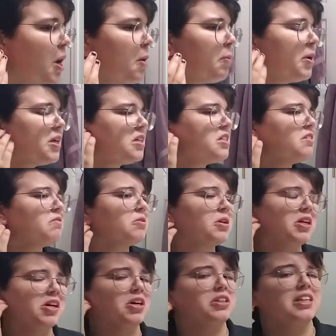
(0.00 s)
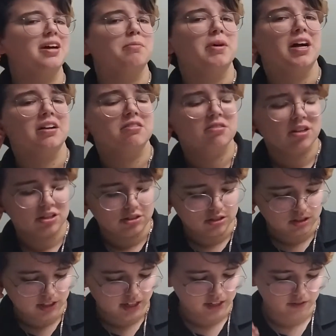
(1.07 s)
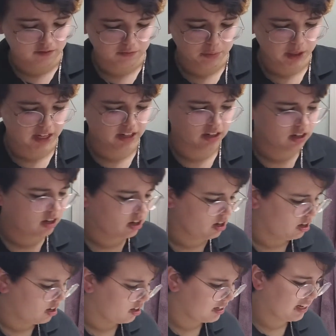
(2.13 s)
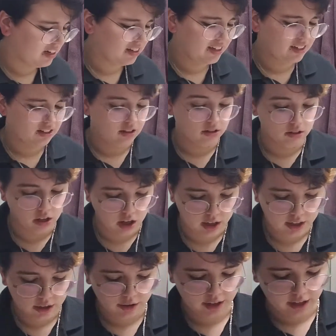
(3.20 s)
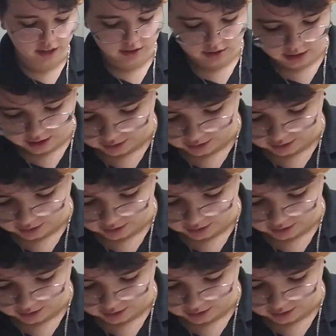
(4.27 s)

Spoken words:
but it doesn't even really hurt that bad. It just kind of bled. Not like a lot. Okay, it's kind